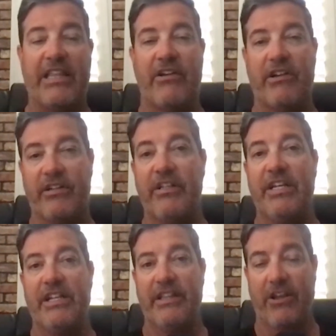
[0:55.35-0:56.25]
They're
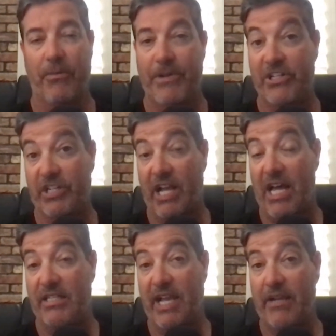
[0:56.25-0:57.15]
a pitch to
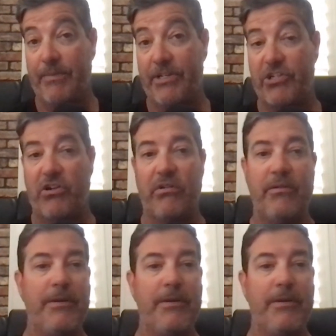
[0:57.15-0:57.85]
contact pitcher,